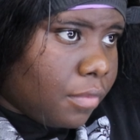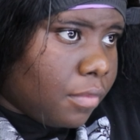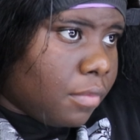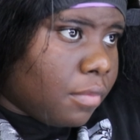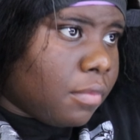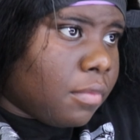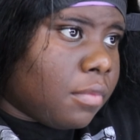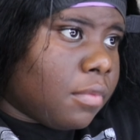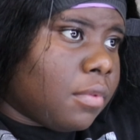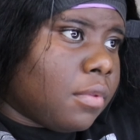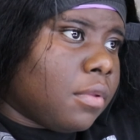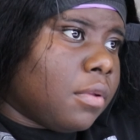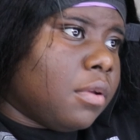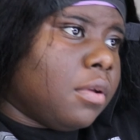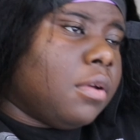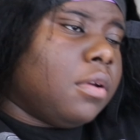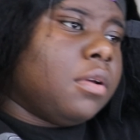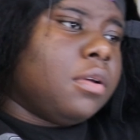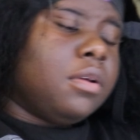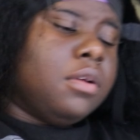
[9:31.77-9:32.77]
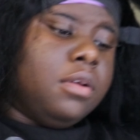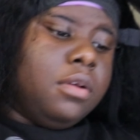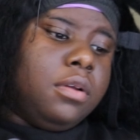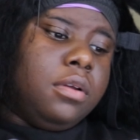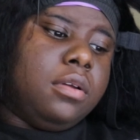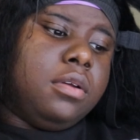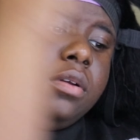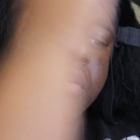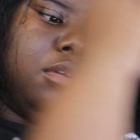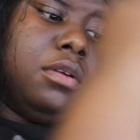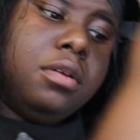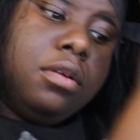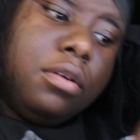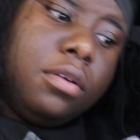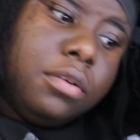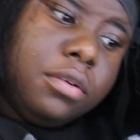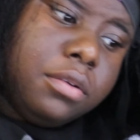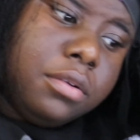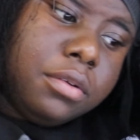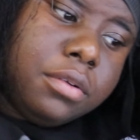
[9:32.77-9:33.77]
Y'all, I was putting in work
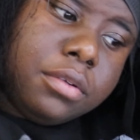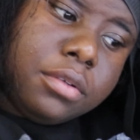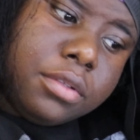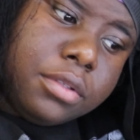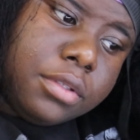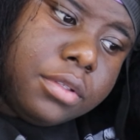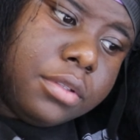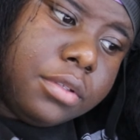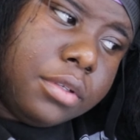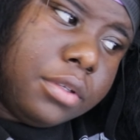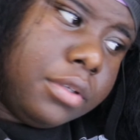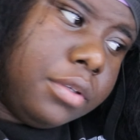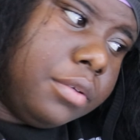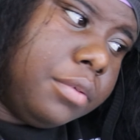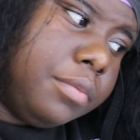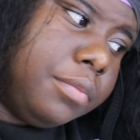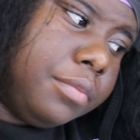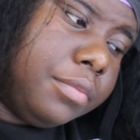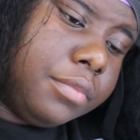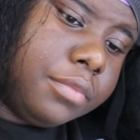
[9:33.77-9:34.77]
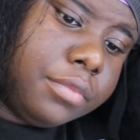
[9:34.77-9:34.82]
and taking my time because I